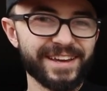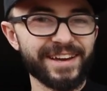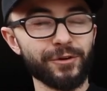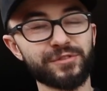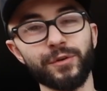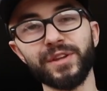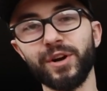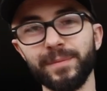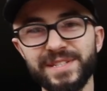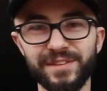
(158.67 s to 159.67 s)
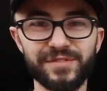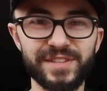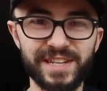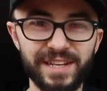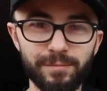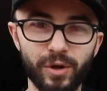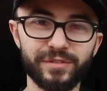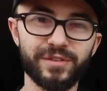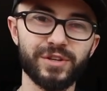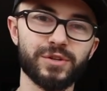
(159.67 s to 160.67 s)
Also in the comments, if there's any
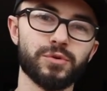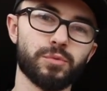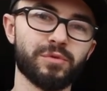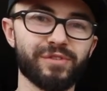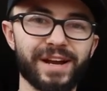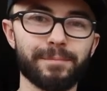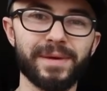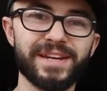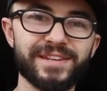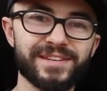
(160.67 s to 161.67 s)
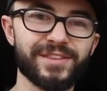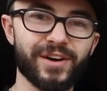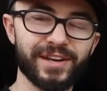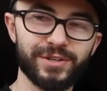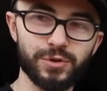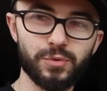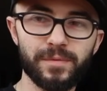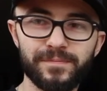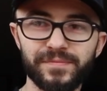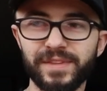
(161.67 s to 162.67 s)
mods that you would recommend that I do,
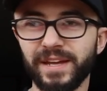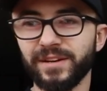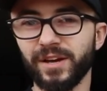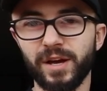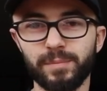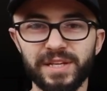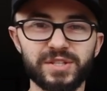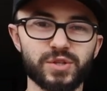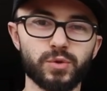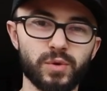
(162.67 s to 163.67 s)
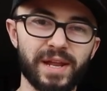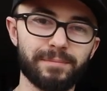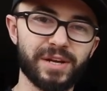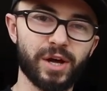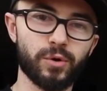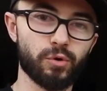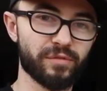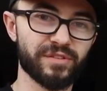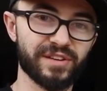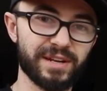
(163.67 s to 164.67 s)
then please do let me know, or
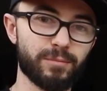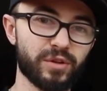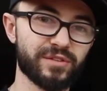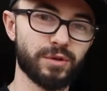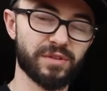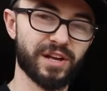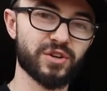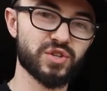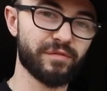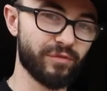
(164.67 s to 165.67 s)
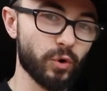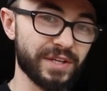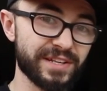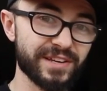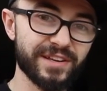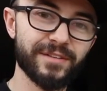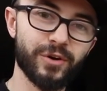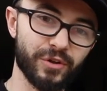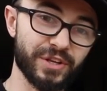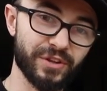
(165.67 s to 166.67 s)
if there's any mods that you think I should avoid
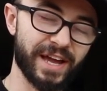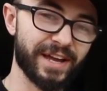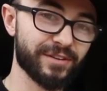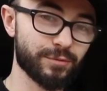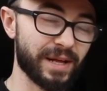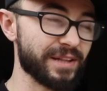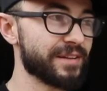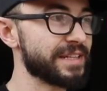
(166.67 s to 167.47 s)
on the other hand as well,